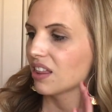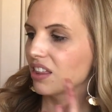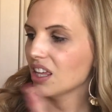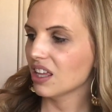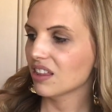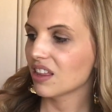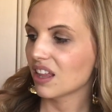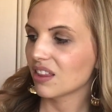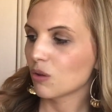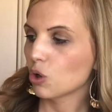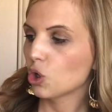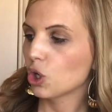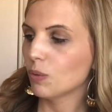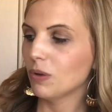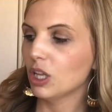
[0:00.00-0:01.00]
thing that
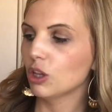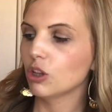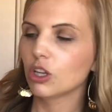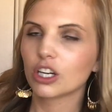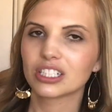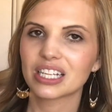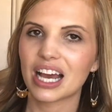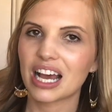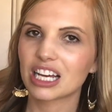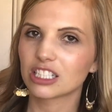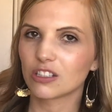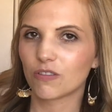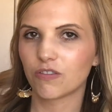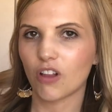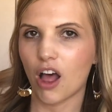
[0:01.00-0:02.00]
could be looked at
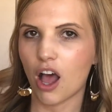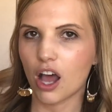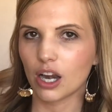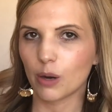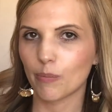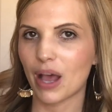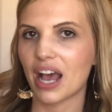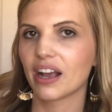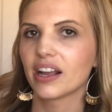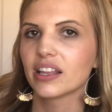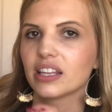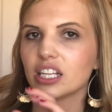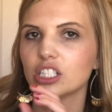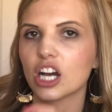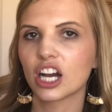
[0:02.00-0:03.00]
as a flaw on a bag,
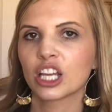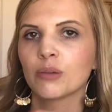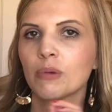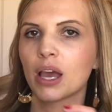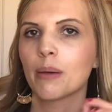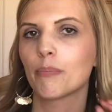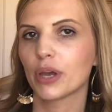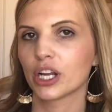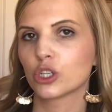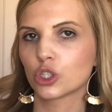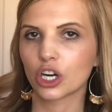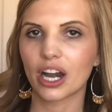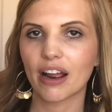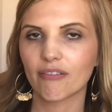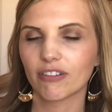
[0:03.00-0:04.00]
and they document and
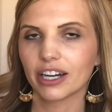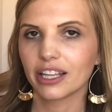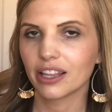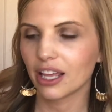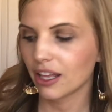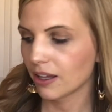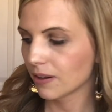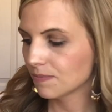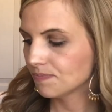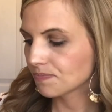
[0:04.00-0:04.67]
picture everything.